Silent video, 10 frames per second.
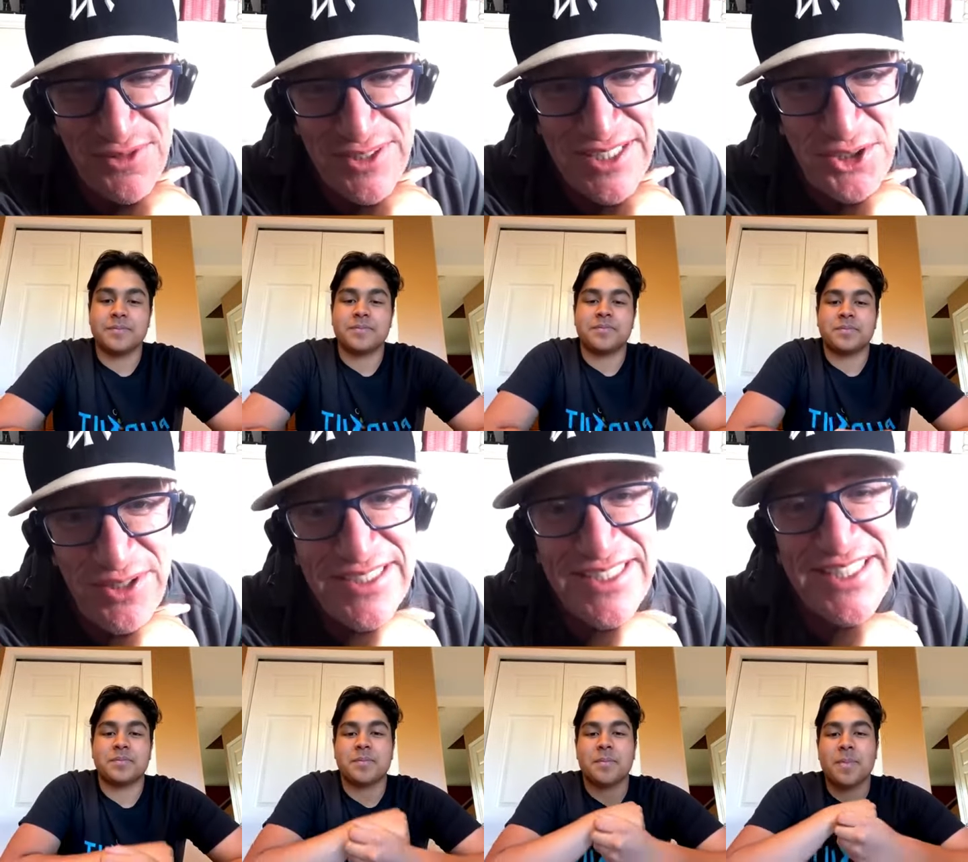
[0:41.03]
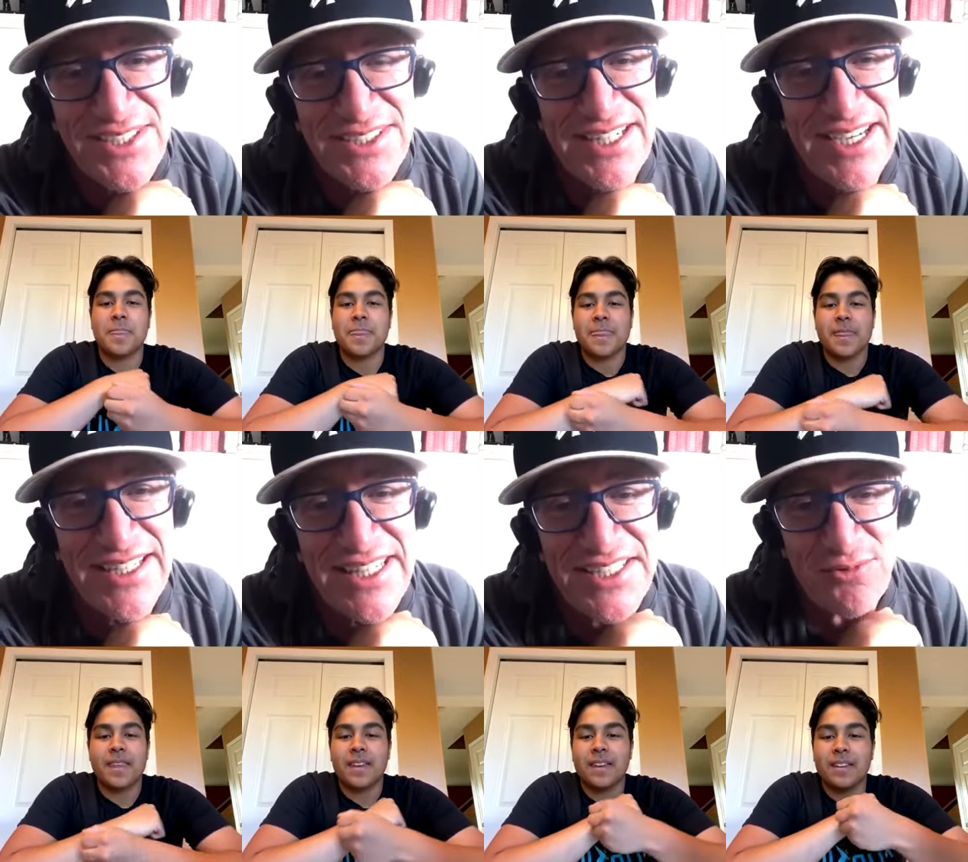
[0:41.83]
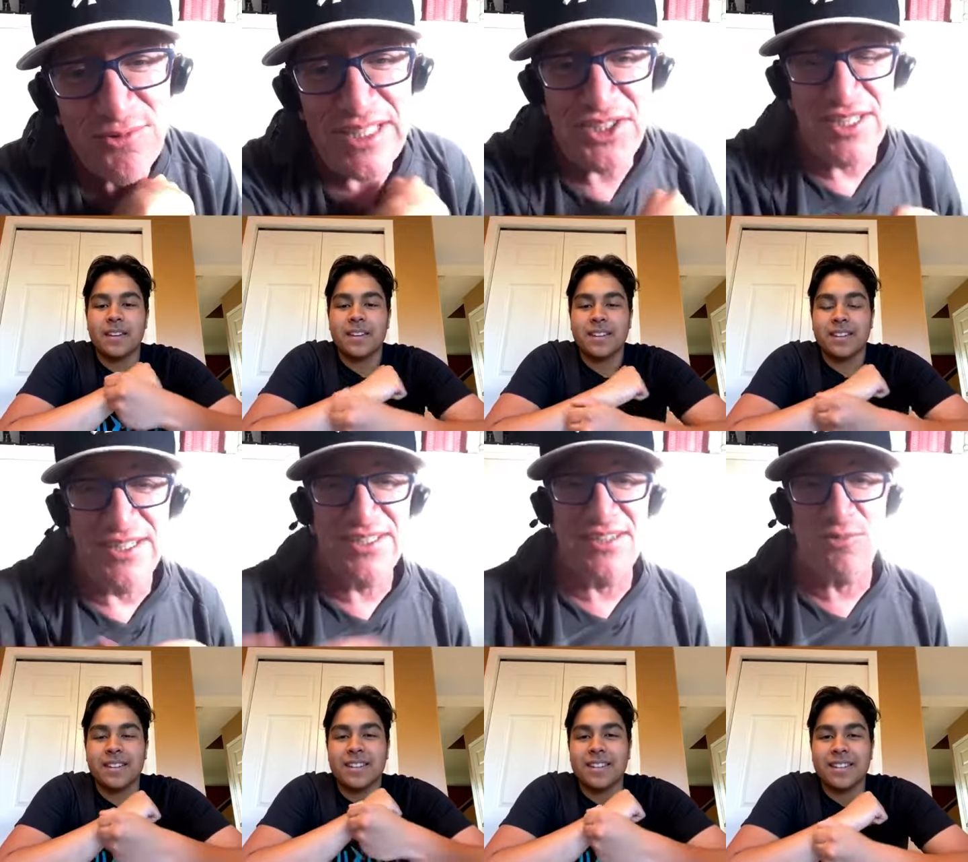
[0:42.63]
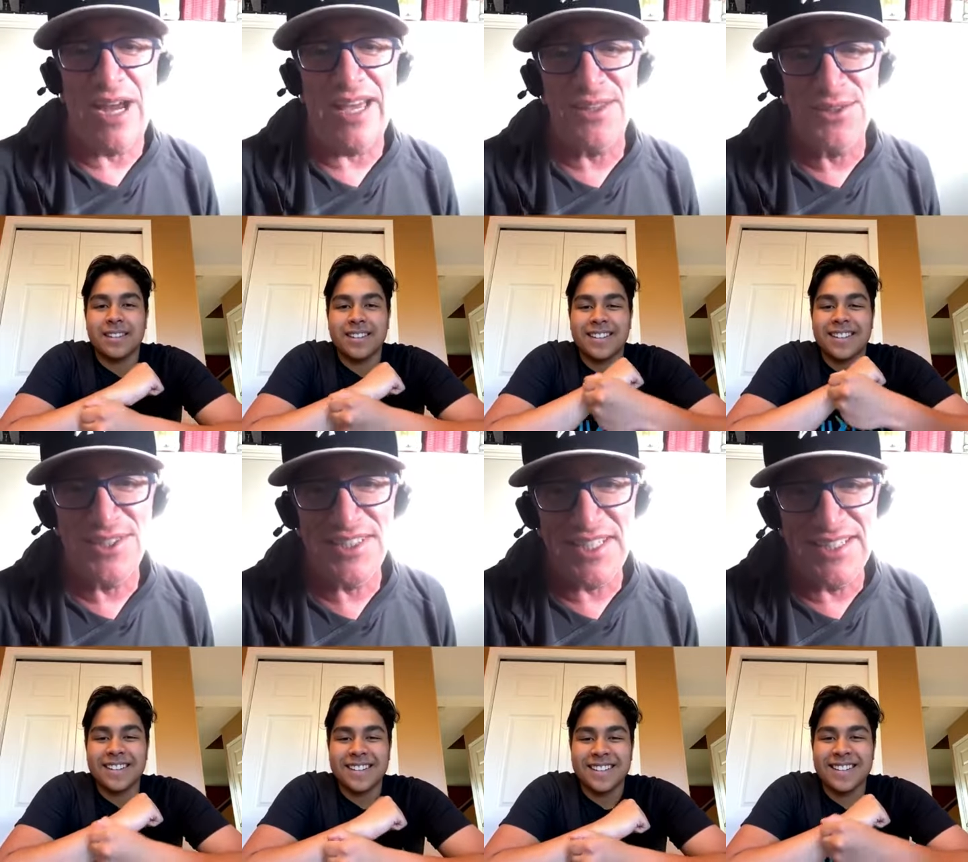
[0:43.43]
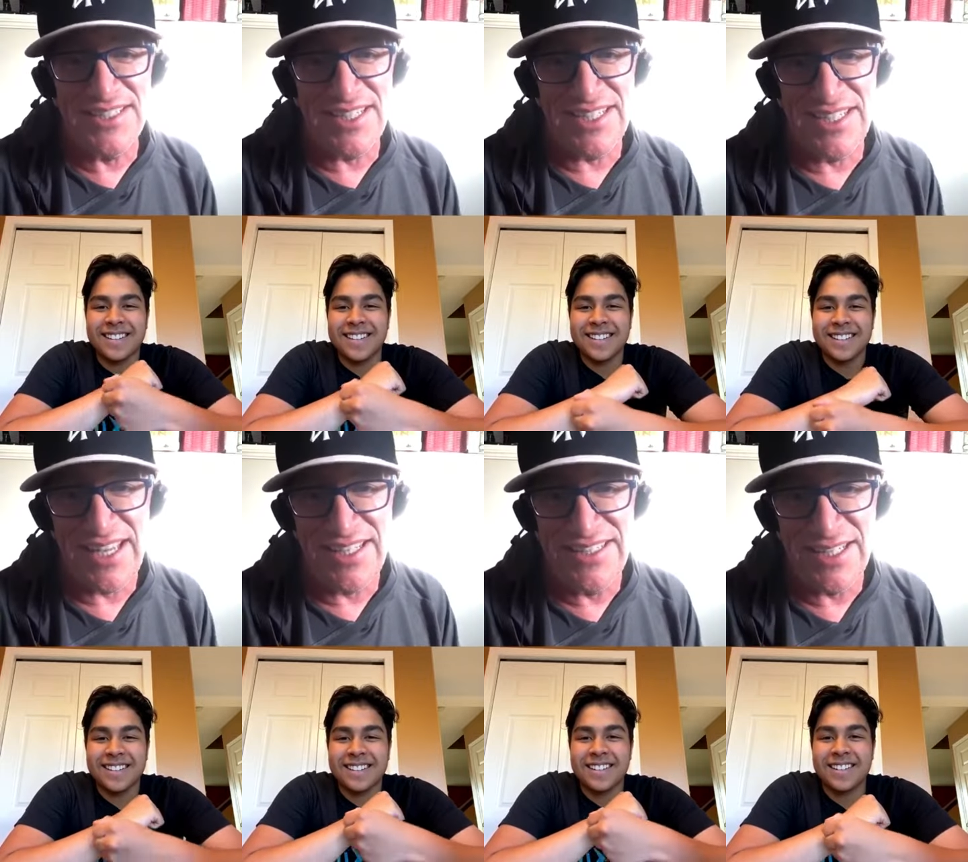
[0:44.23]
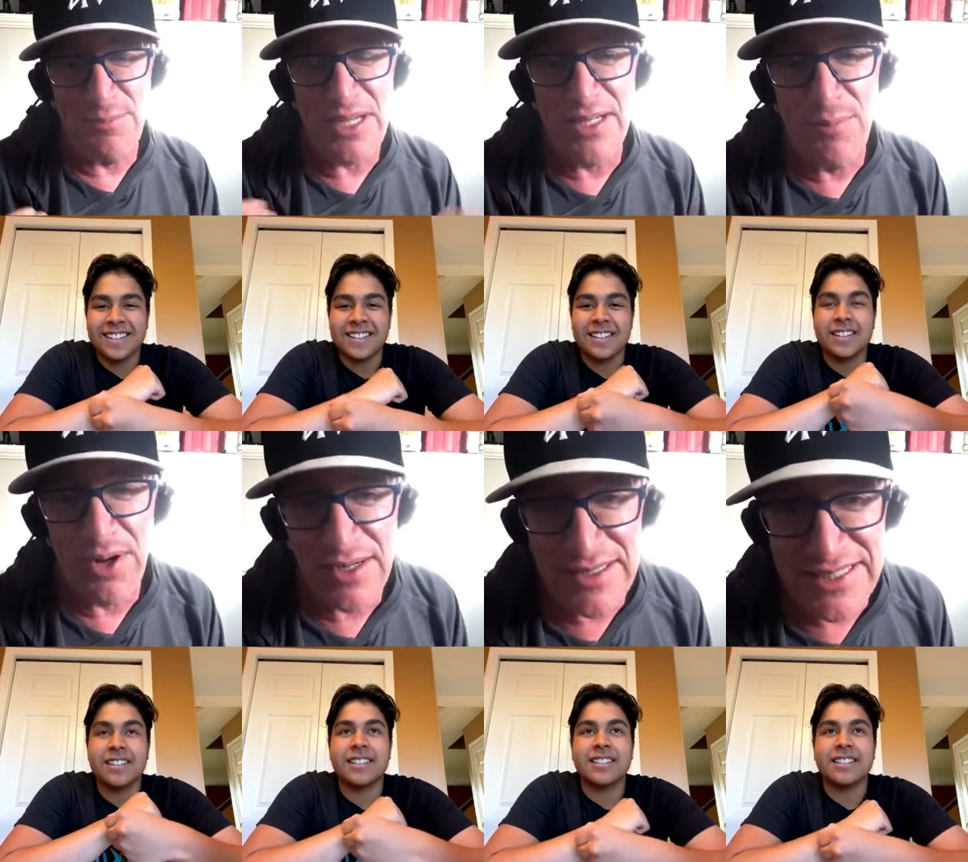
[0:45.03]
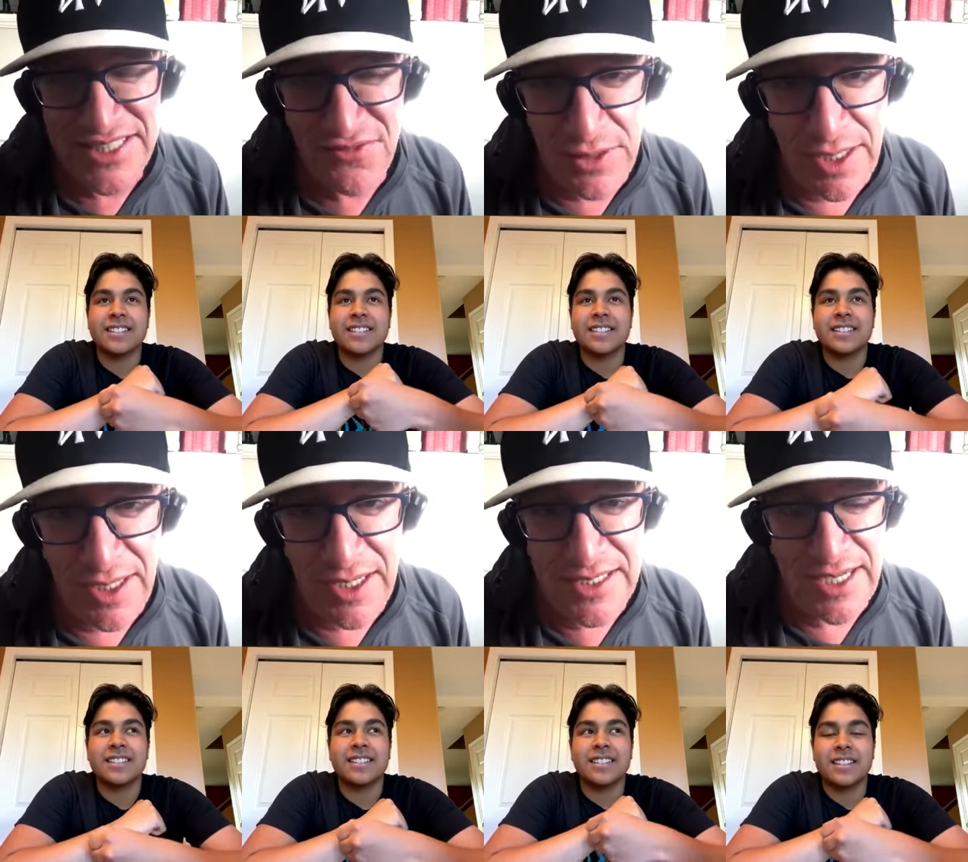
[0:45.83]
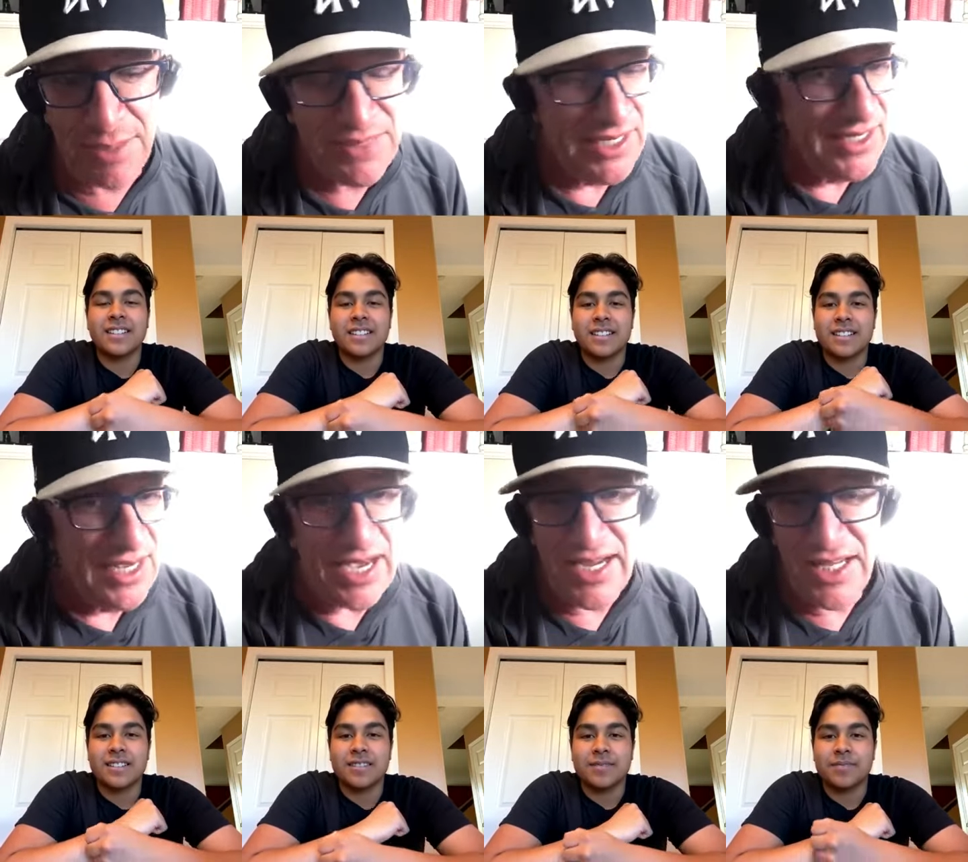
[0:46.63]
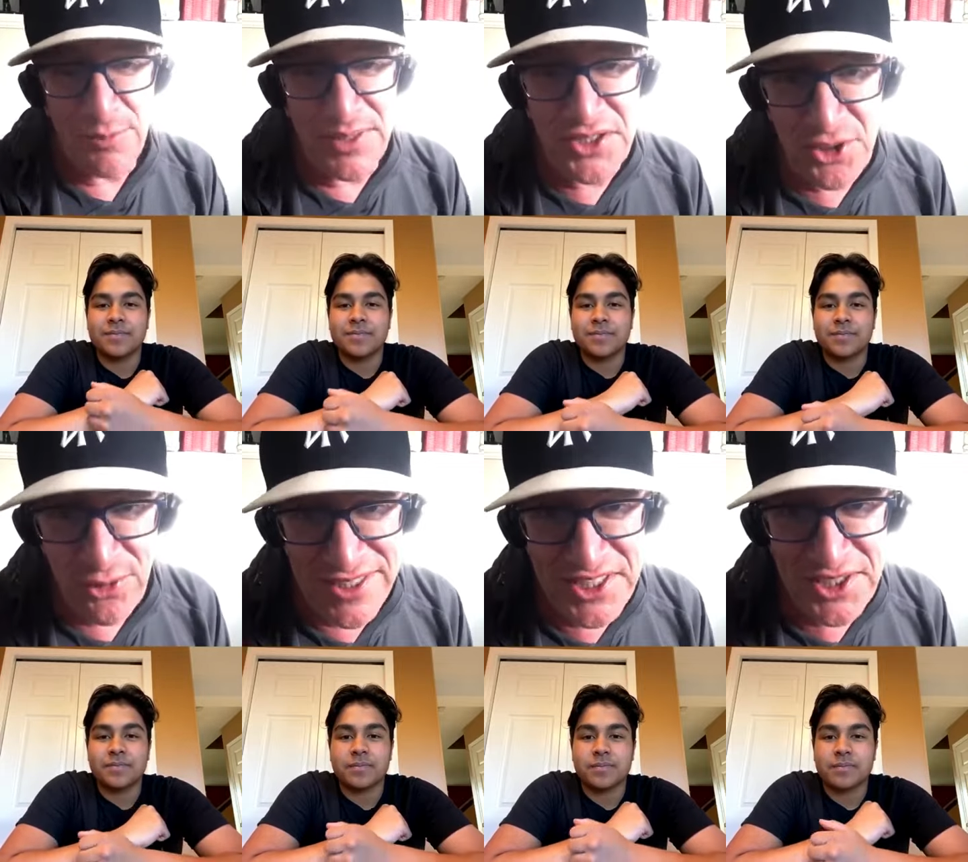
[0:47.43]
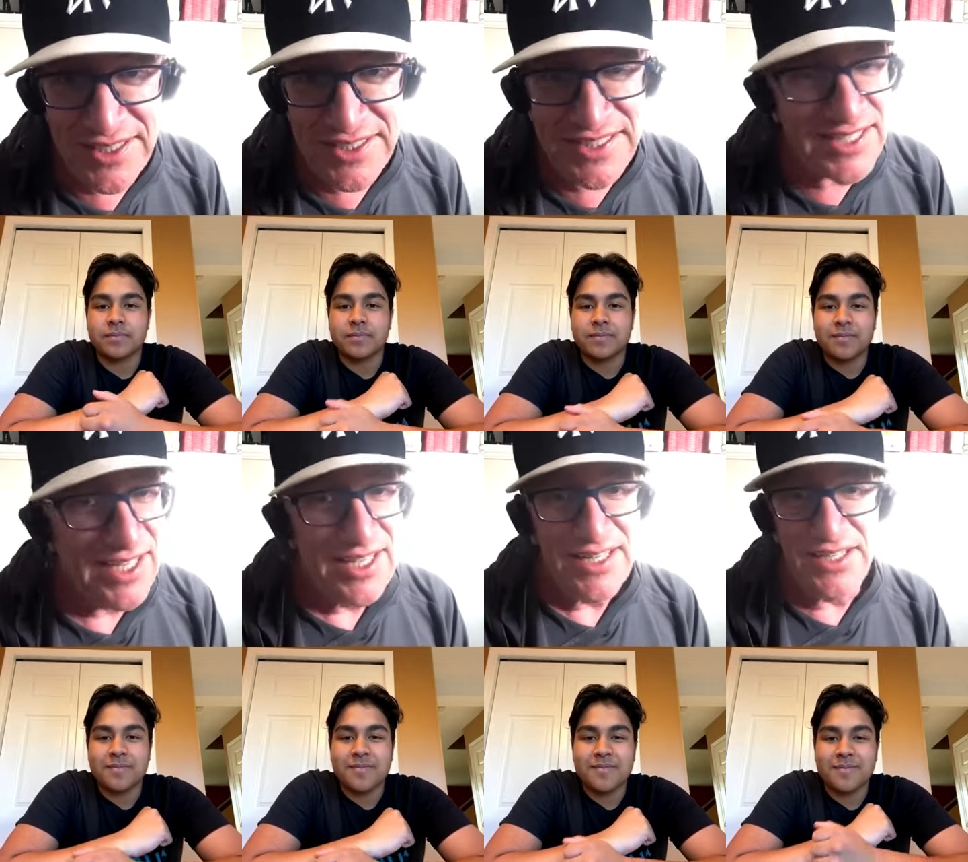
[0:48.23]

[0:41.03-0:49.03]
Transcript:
Speaker 1: uh, joining us here tonight. Thanks for reaching out to the Rattlers and uh, and uh, being a part of this vlog. Now, I got a bunch of questions. No